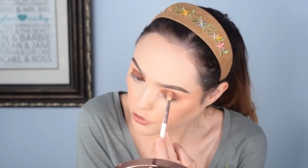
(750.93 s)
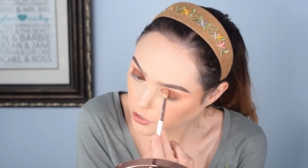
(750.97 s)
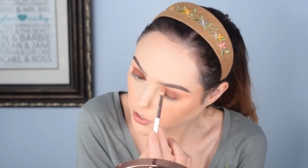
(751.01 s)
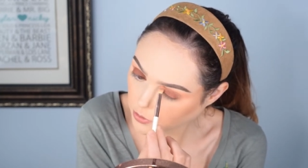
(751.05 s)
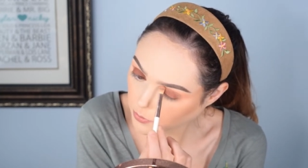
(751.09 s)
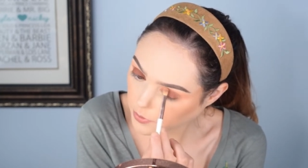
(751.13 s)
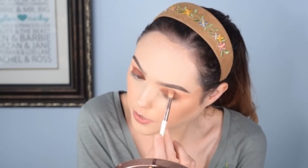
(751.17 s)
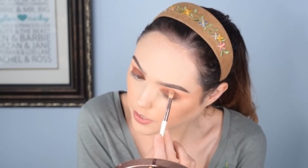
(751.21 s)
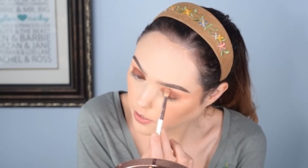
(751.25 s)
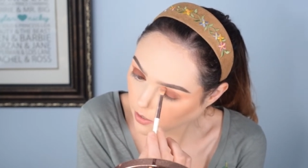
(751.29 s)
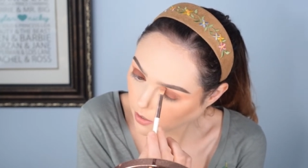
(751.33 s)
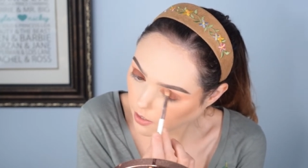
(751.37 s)
She
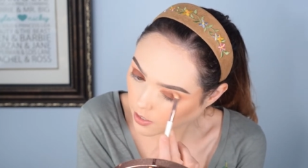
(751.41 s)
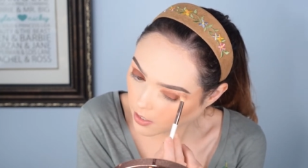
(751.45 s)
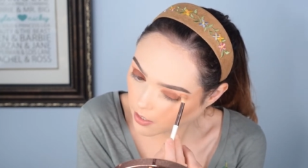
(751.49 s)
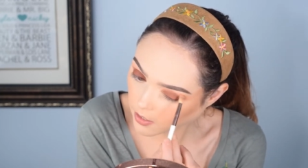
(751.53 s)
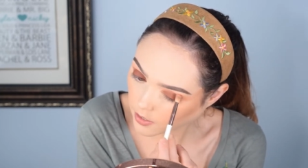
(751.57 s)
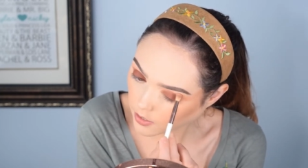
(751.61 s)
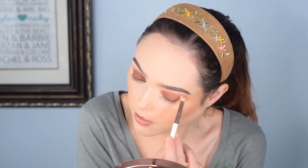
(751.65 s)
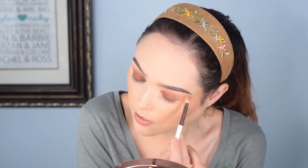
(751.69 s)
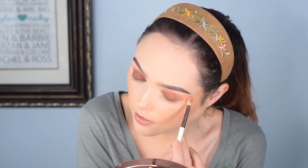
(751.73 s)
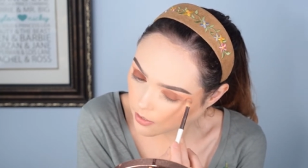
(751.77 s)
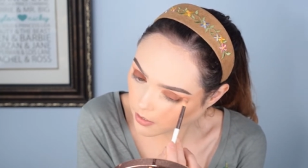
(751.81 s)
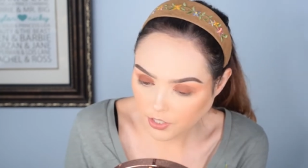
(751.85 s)
was
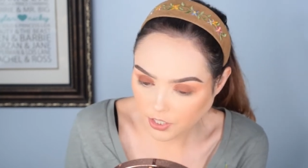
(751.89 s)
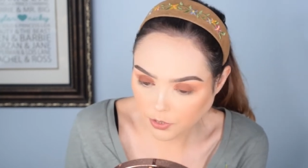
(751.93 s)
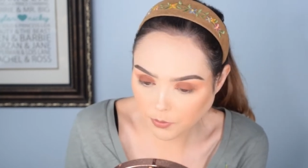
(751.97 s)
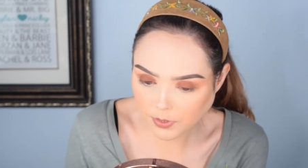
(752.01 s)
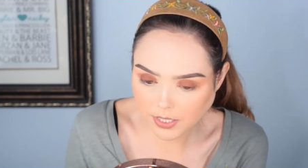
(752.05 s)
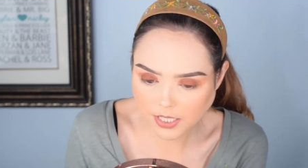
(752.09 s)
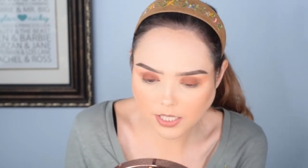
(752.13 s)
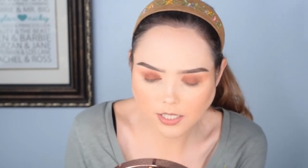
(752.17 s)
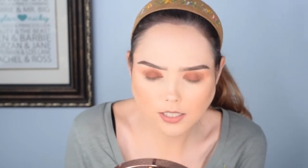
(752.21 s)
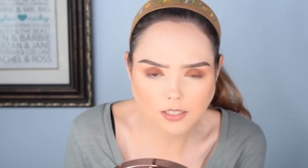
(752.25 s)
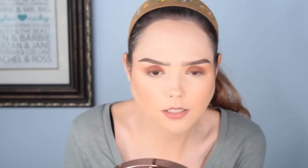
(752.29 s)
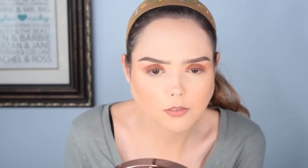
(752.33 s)
on, she
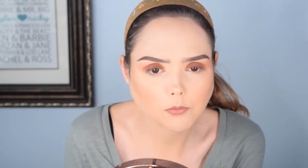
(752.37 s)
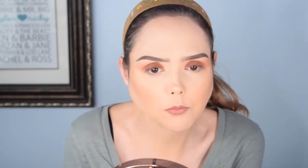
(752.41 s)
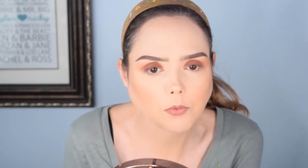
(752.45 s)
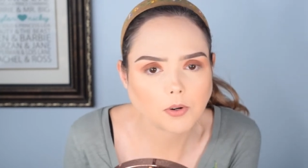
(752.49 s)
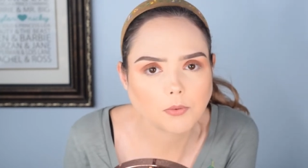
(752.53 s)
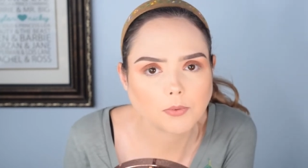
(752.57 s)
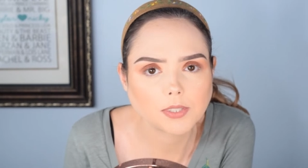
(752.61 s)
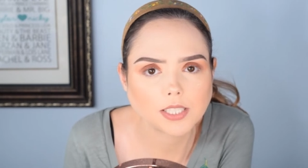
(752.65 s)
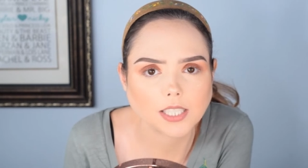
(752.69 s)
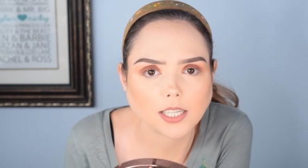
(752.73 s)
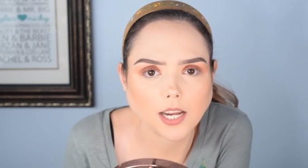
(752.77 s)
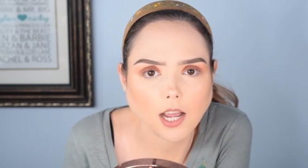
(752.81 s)
was in,
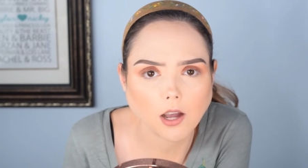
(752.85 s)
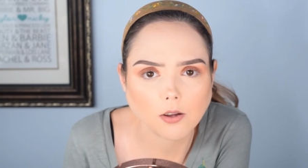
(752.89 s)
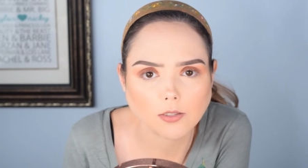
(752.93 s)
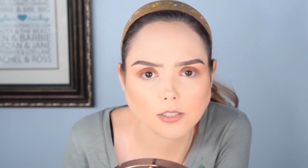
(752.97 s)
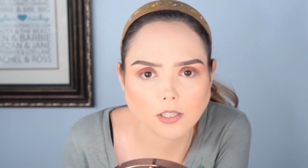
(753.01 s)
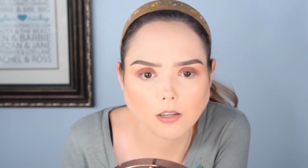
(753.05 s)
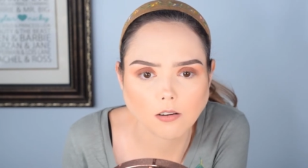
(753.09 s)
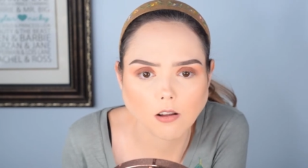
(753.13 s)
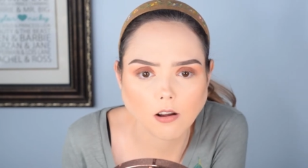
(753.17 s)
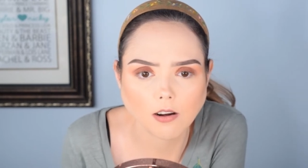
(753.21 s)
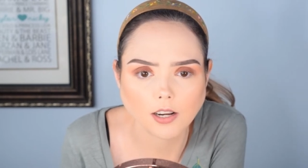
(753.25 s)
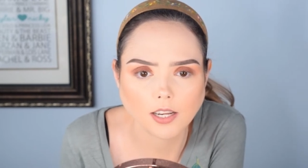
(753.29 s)
what was it,
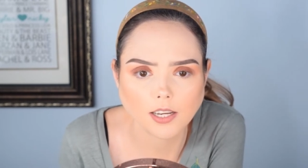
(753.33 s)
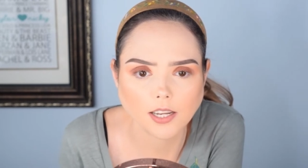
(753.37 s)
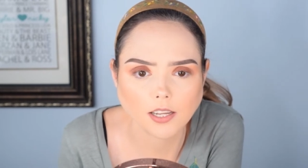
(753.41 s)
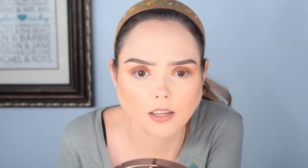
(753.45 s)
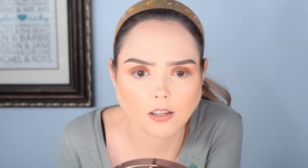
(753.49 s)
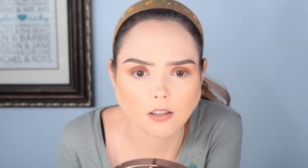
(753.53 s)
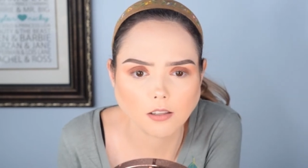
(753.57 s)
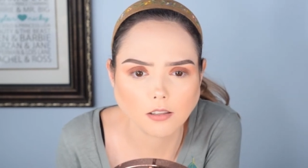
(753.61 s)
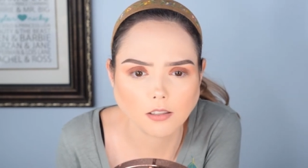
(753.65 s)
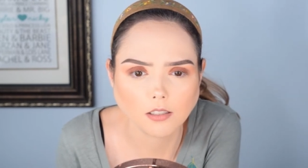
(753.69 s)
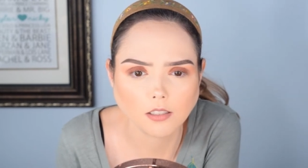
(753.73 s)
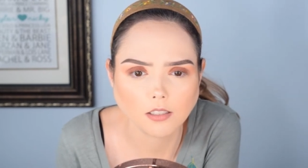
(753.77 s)
House on Haunted
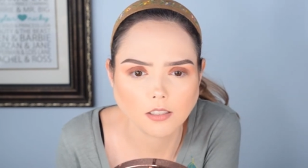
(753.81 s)
Hill?